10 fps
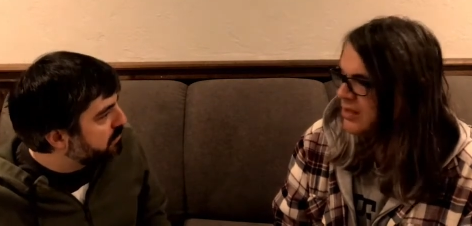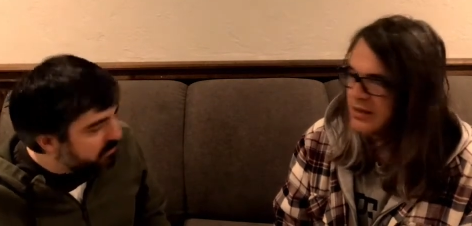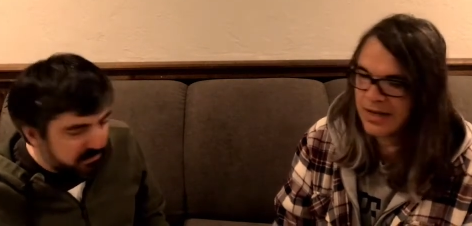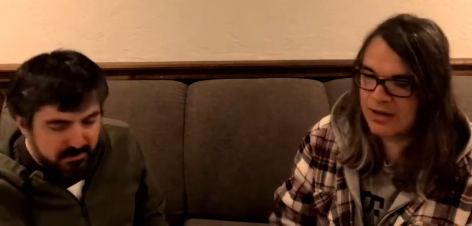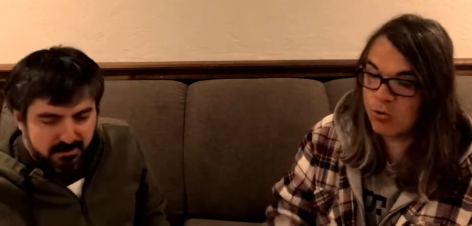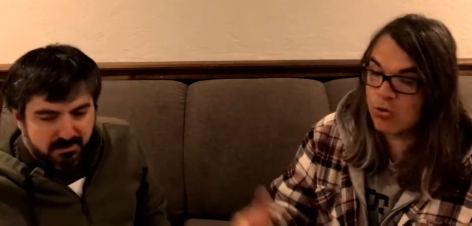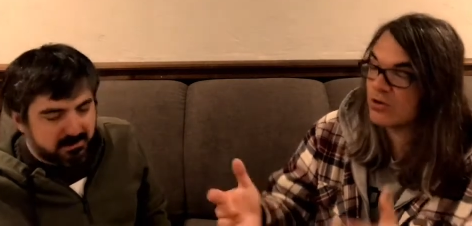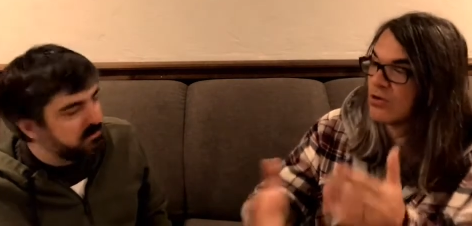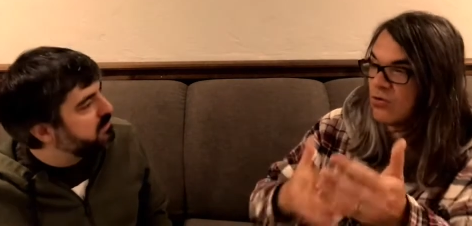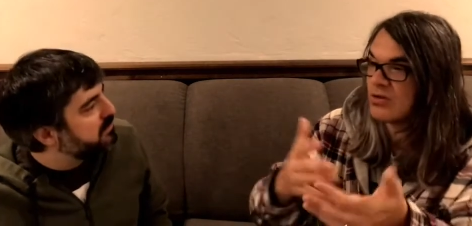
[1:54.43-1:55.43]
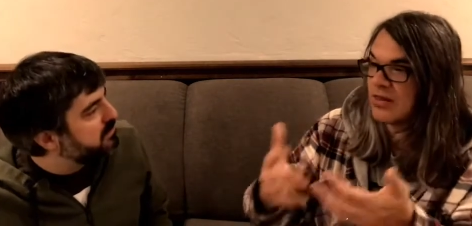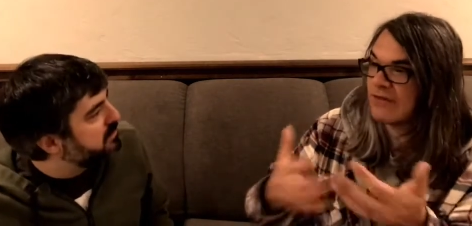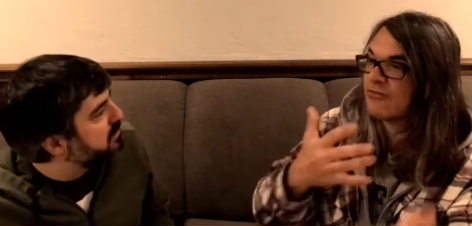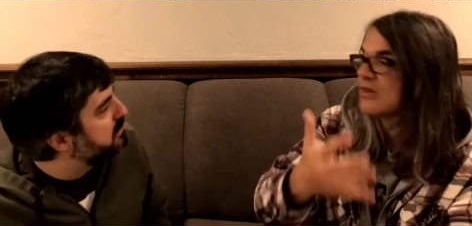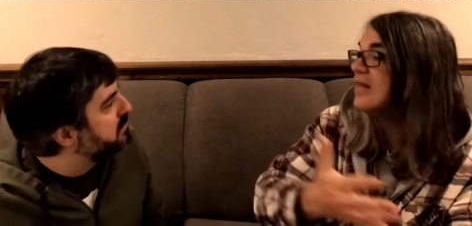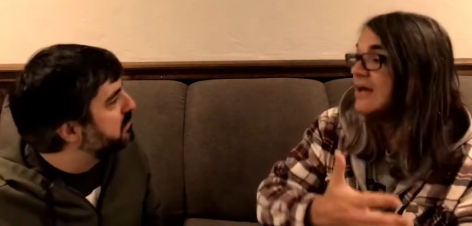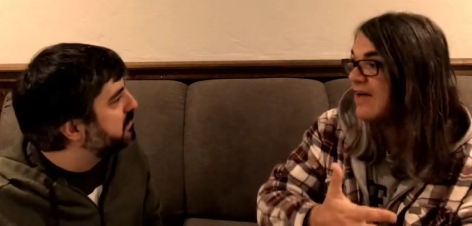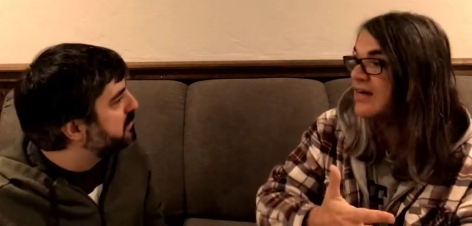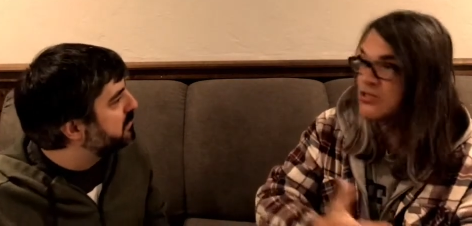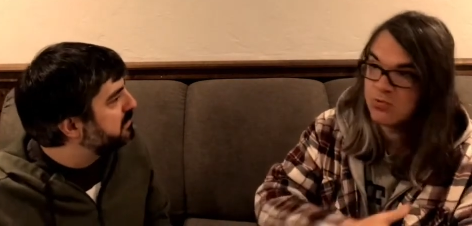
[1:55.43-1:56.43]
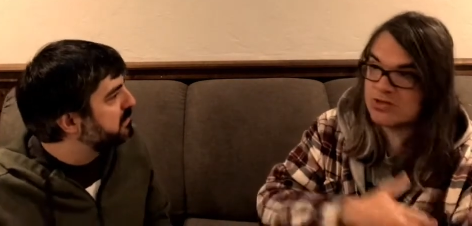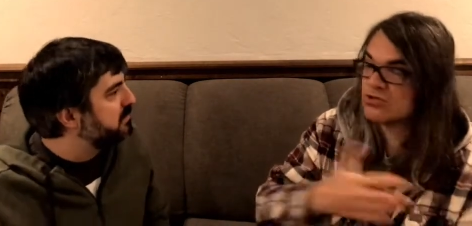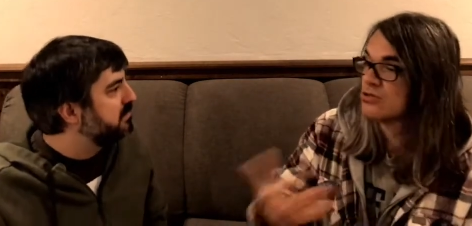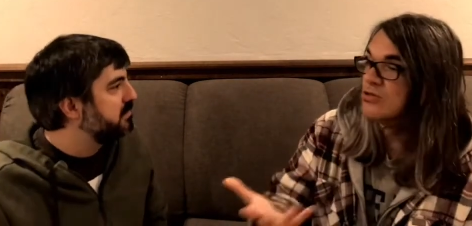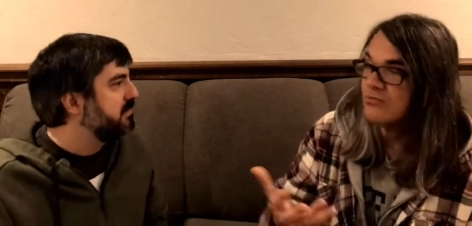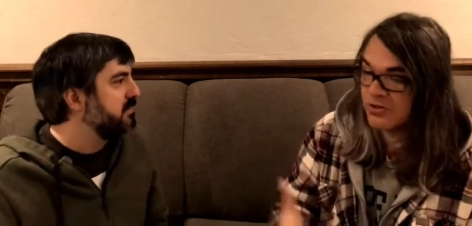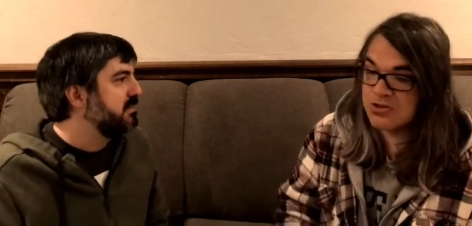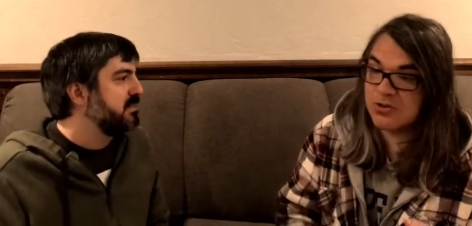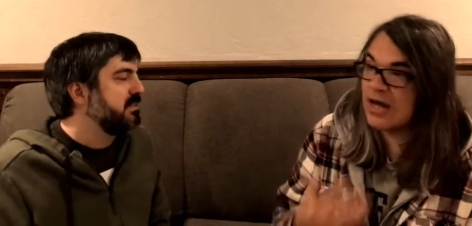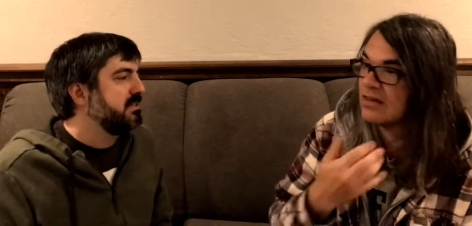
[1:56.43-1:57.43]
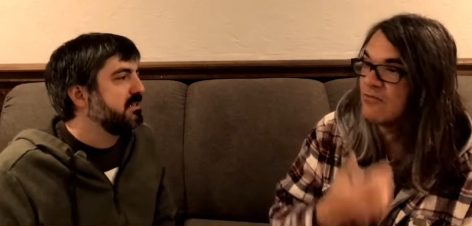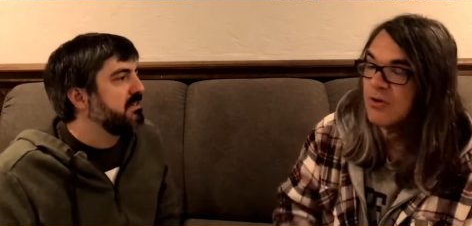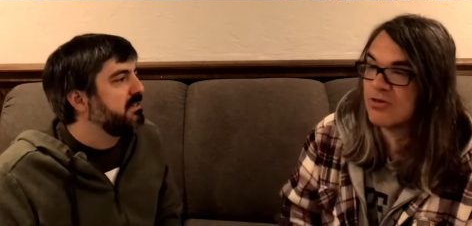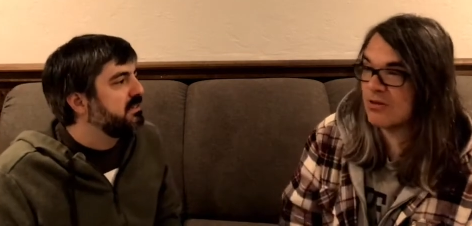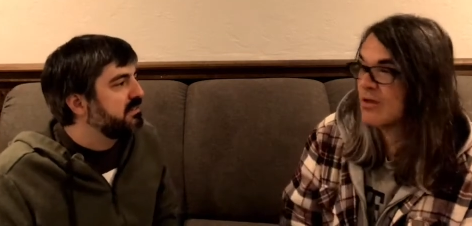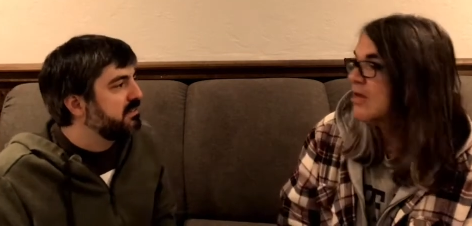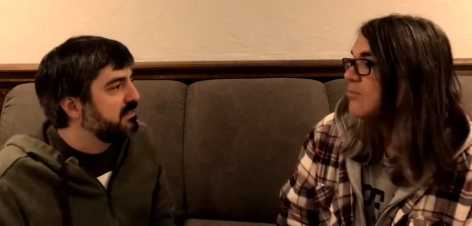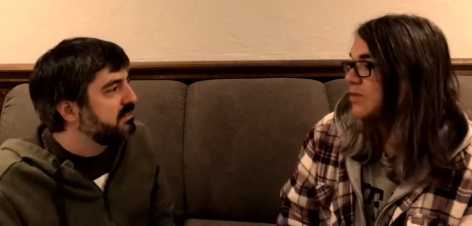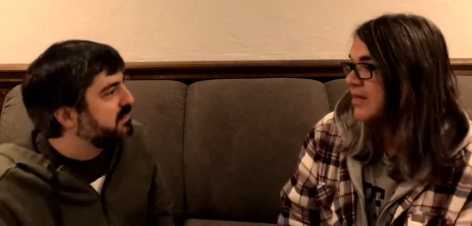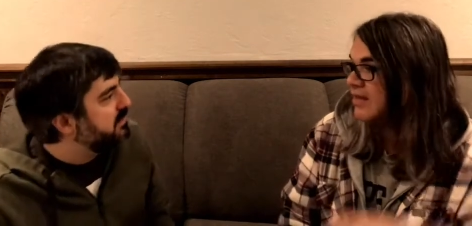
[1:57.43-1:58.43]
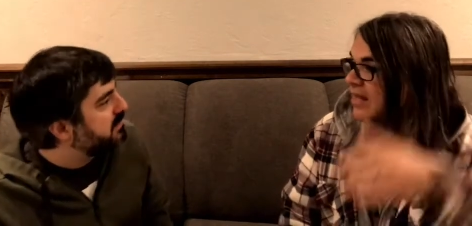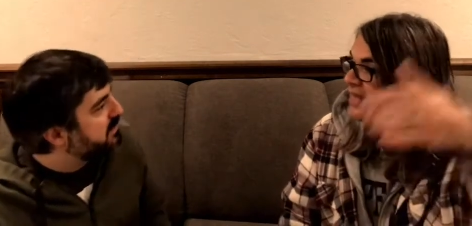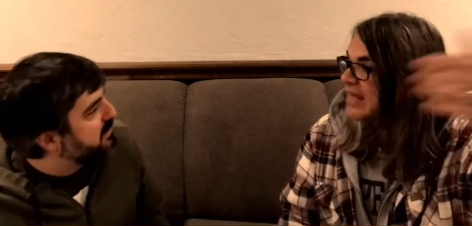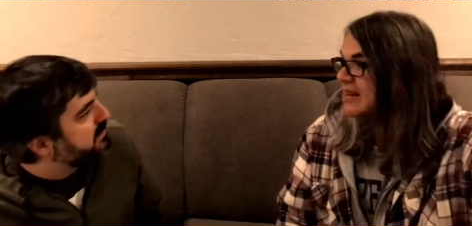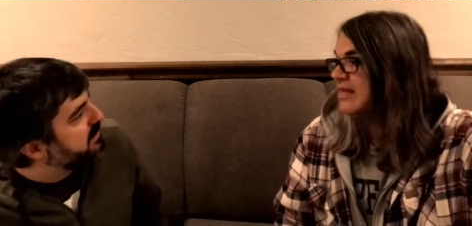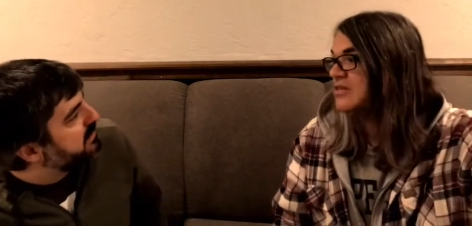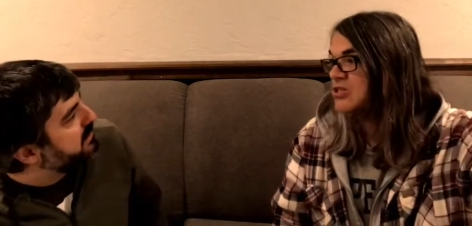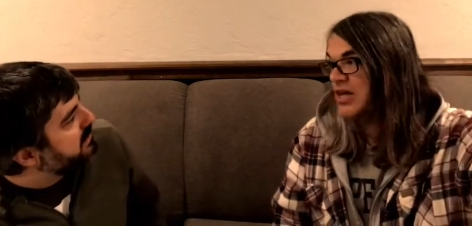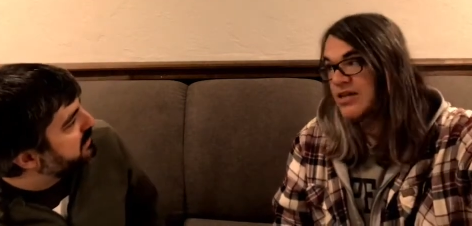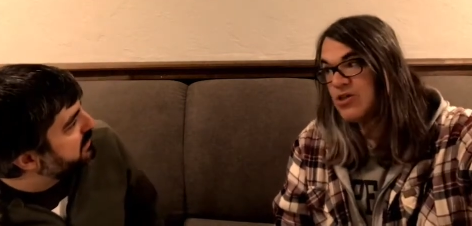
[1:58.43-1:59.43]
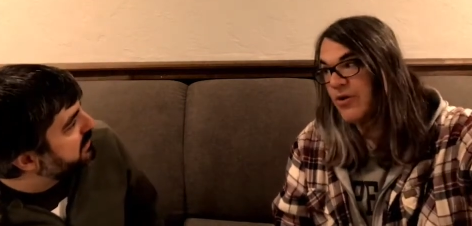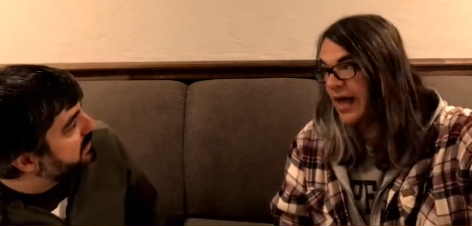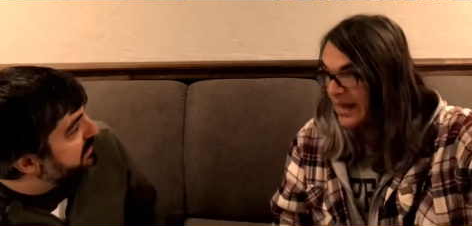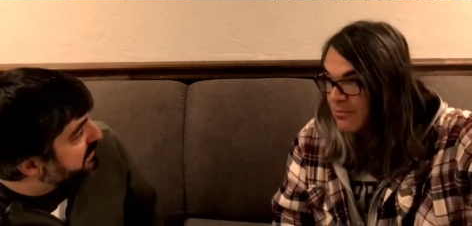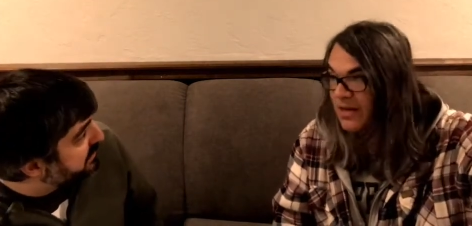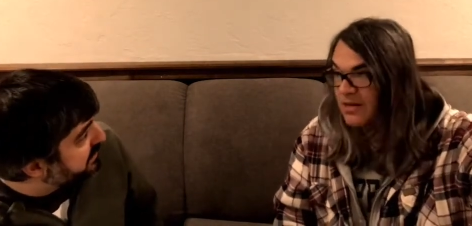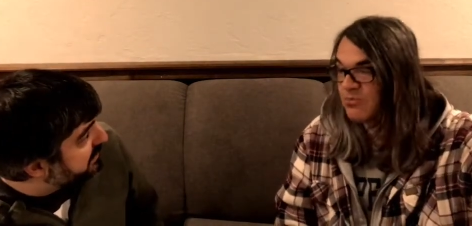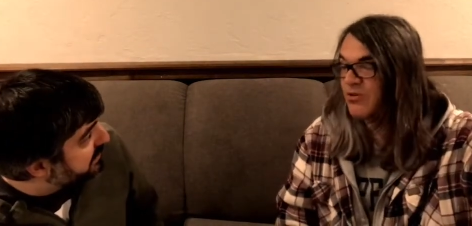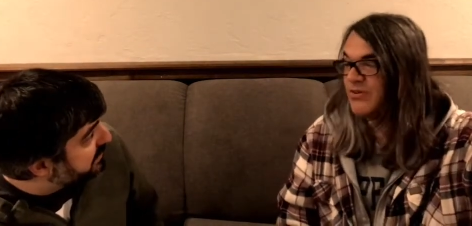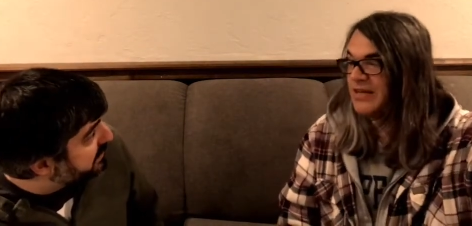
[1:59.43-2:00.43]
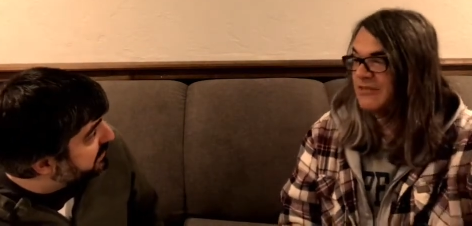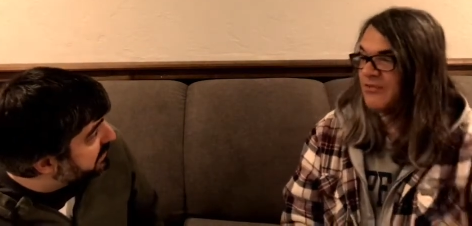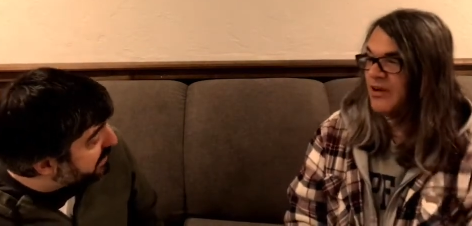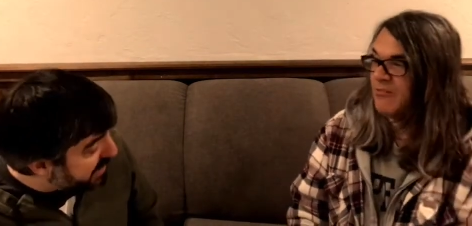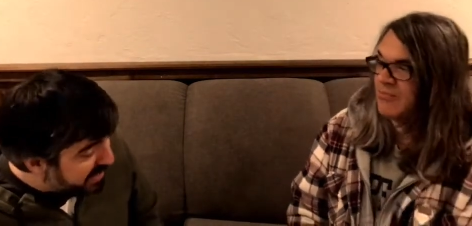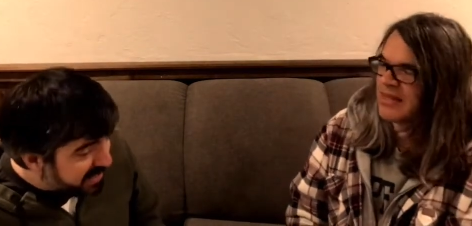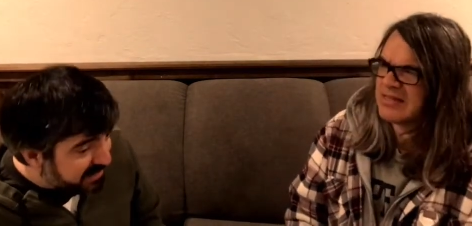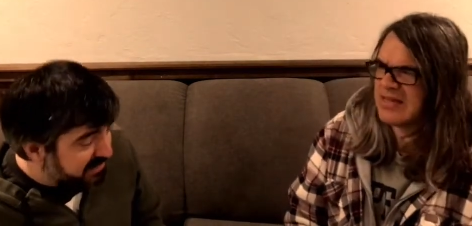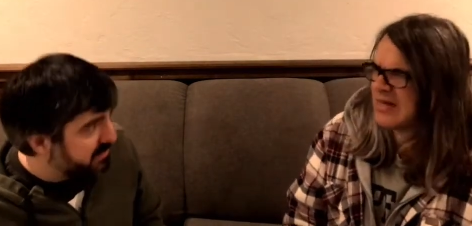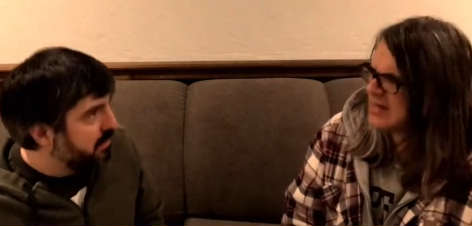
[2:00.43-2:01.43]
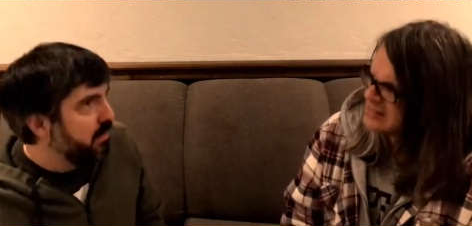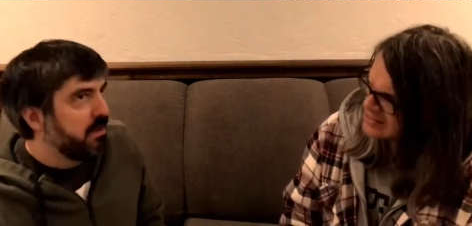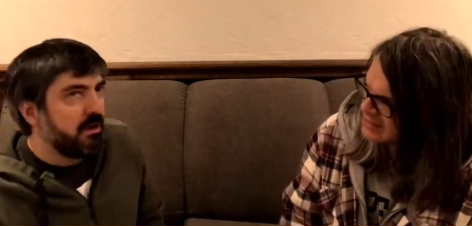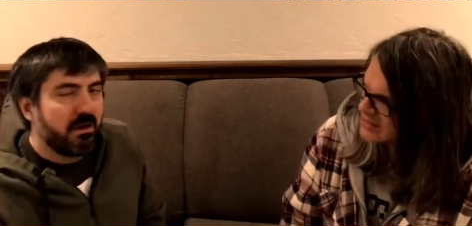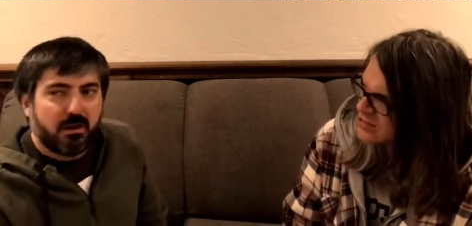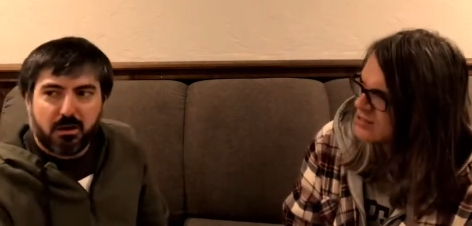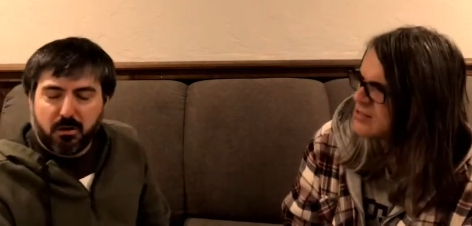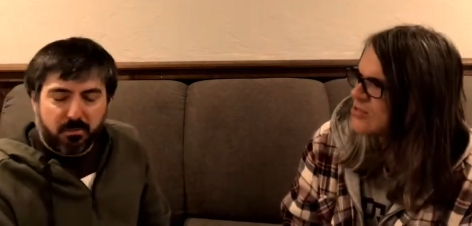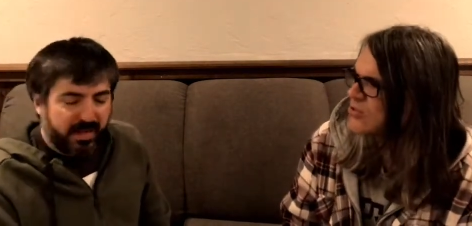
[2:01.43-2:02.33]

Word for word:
Speaker 1: Like oh, or, or like for the live action ones, they're two for two. I love both of them. But then like yeah, the GI Joe animated movie from yes. 1986. Oh my